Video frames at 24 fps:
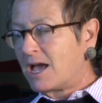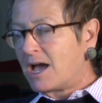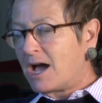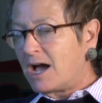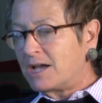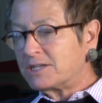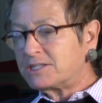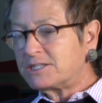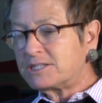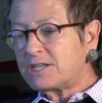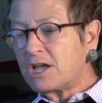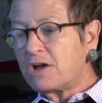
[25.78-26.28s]

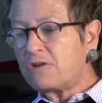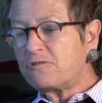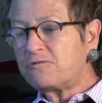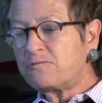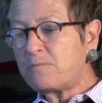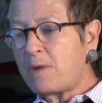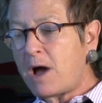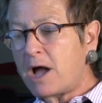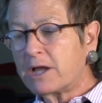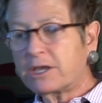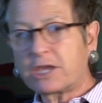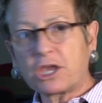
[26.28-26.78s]
A
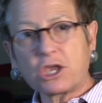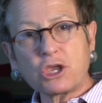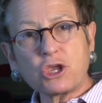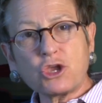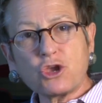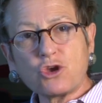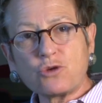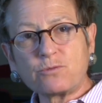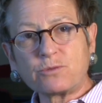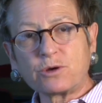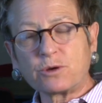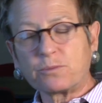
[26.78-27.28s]
self-mocking
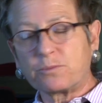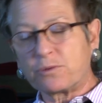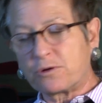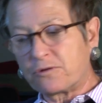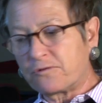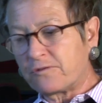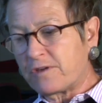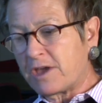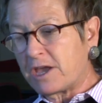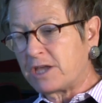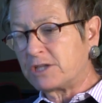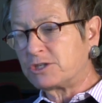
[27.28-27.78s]
humor
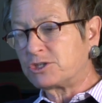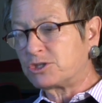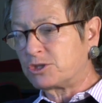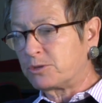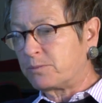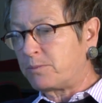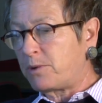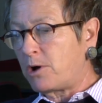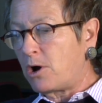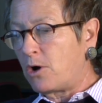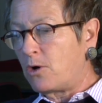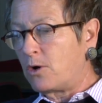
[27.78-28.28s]
pervades the
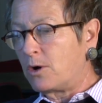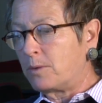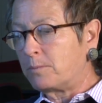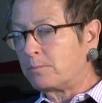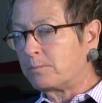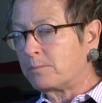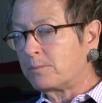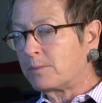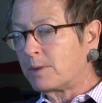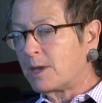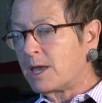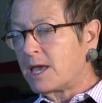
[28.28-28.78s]

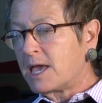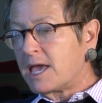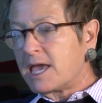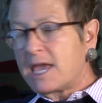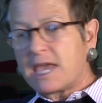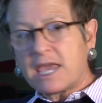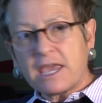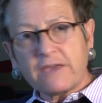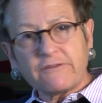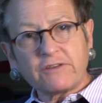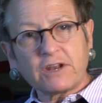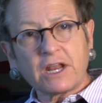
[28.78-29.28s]
poem,
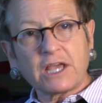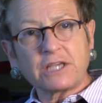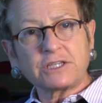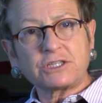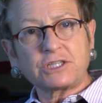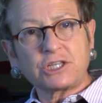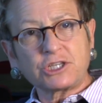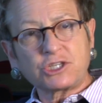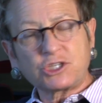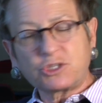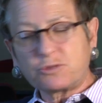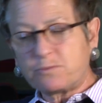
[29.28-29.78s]
even as
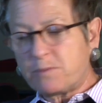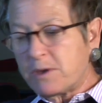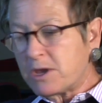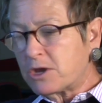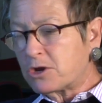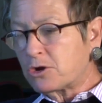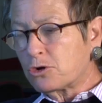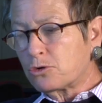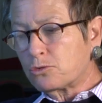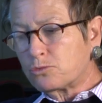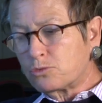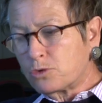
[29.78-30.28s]
the
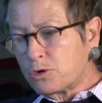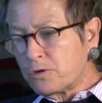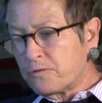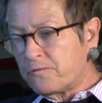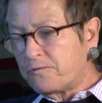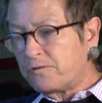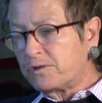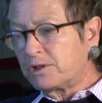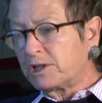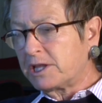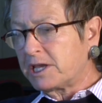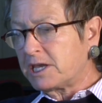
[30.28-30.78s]
speaker
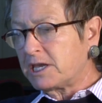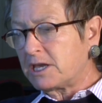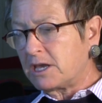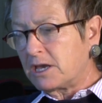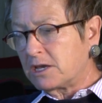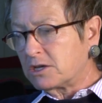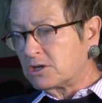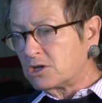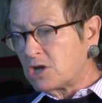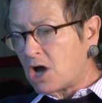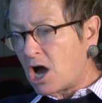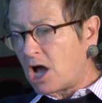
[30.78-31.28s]
ruefully
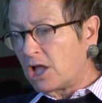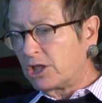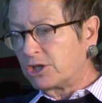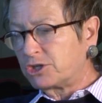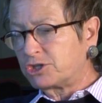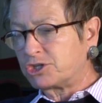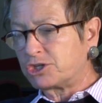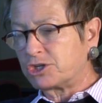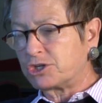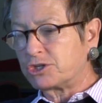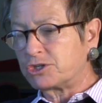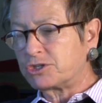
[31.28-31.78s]

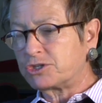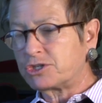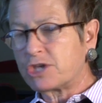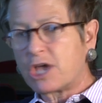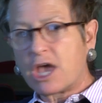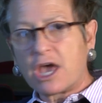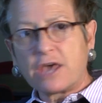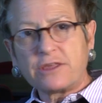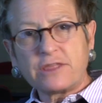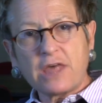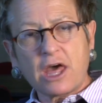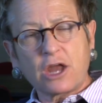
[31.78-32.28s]
acknowledges
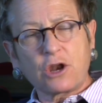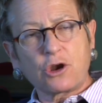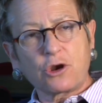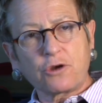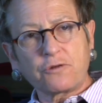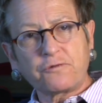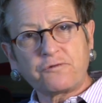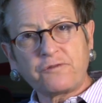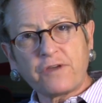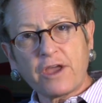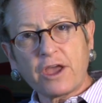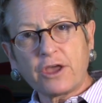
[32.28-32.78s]
that her
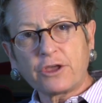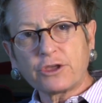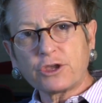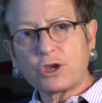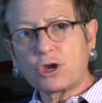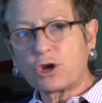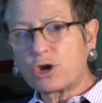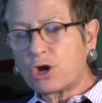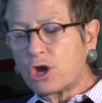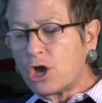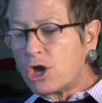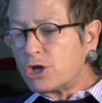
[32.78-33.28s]

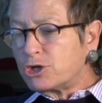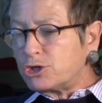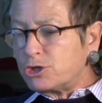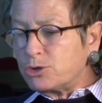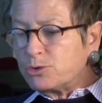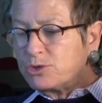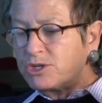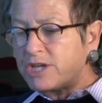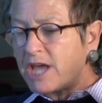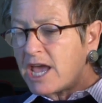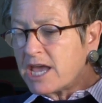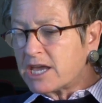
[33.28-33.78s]
failure
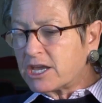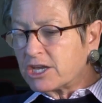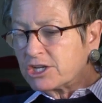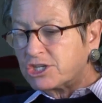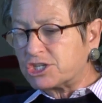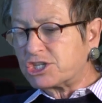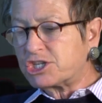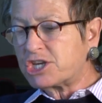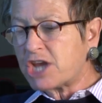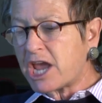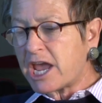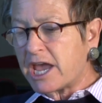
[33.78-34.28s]
to take a
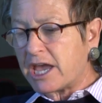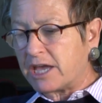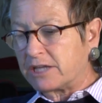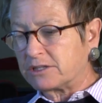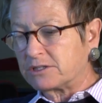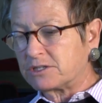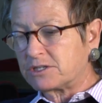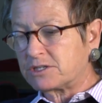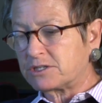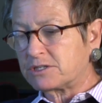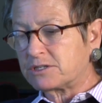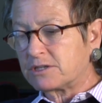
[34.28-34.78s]

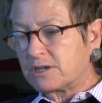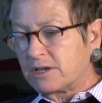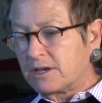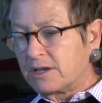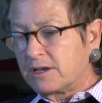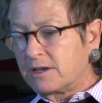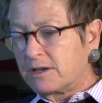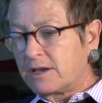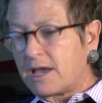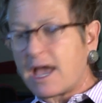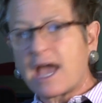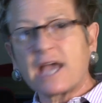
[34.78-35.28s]
chance
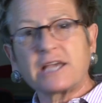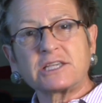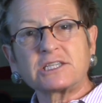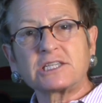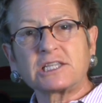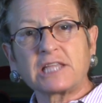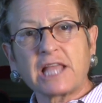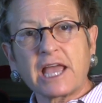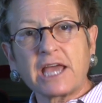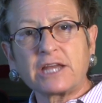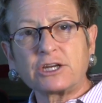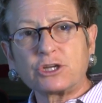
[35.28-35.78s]
has
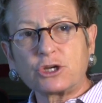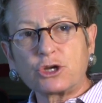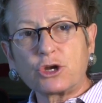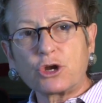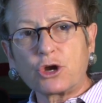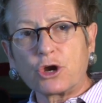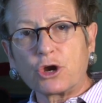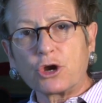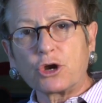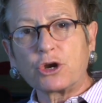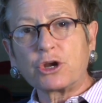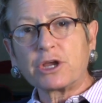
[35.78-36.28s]
landed
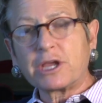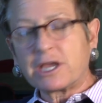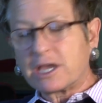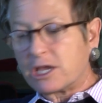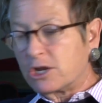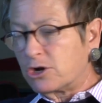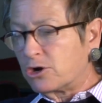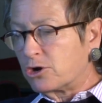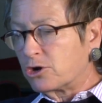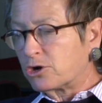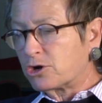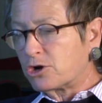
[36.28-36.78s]
her
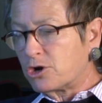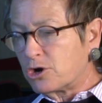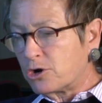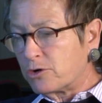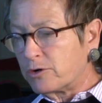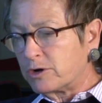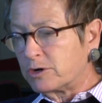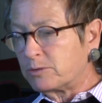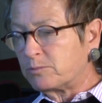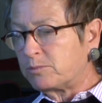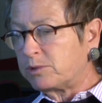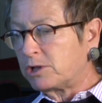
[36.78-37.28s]
in her
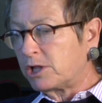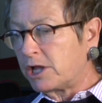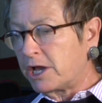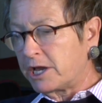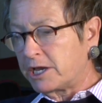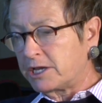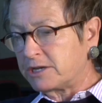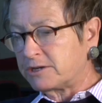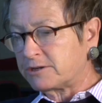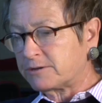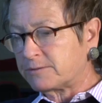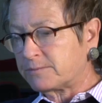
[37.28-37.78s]
current
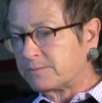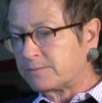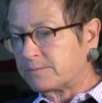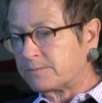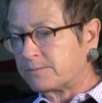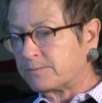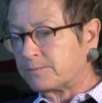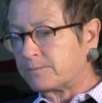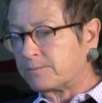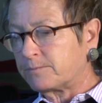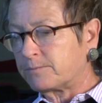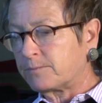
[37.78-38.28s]
plight.
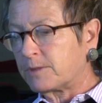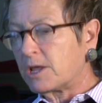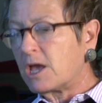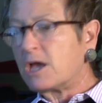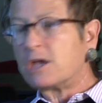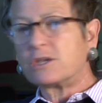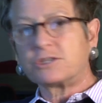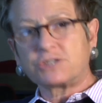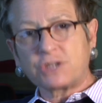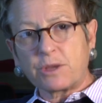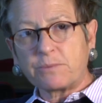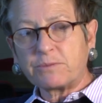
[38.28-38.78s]

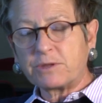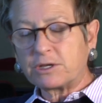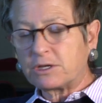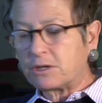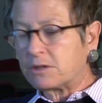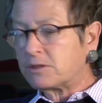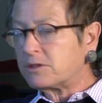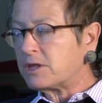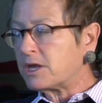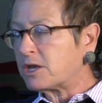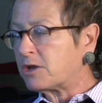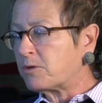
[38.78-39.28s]
Something to
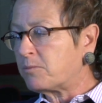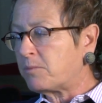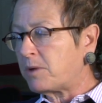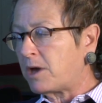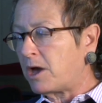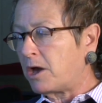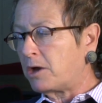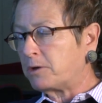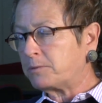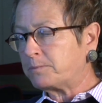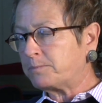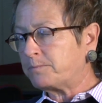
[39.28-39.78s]
think
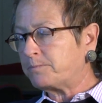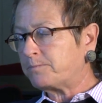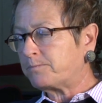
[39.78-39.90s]
about.